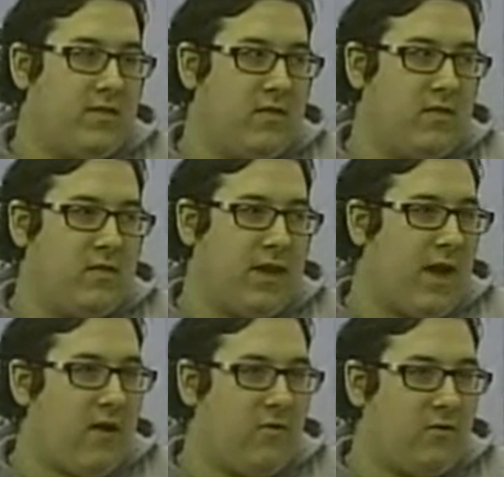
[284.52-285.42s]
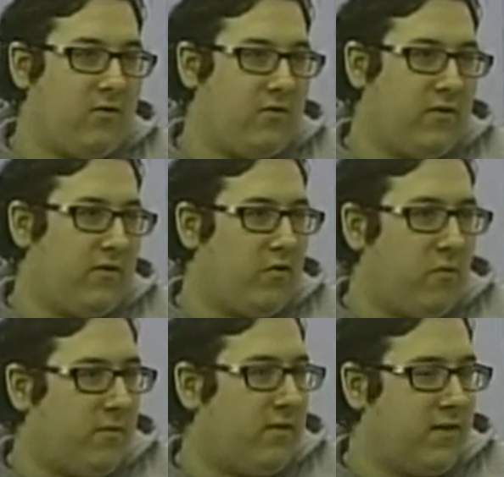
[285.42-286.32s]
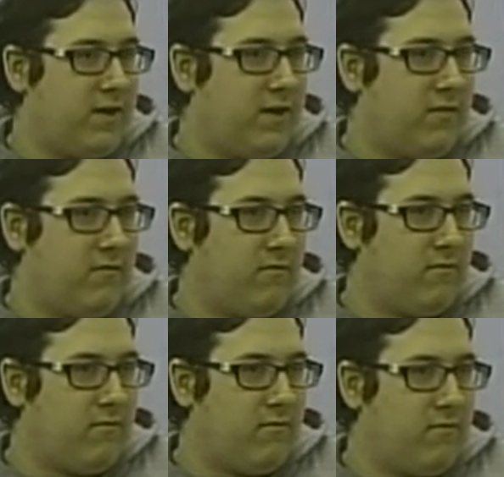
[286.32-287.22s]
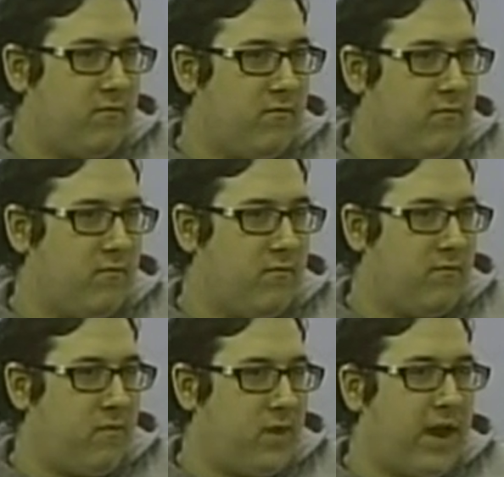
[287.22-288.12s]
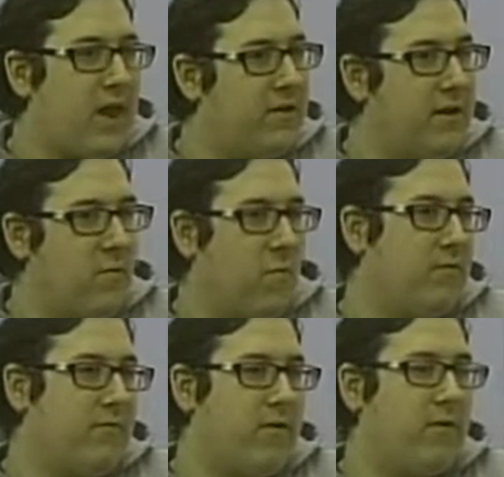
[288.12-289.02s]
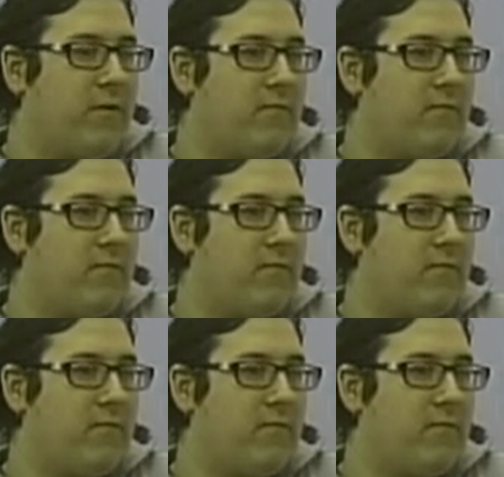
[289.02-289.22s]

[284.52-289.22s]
Like, how does it normally take you for like editing one photo?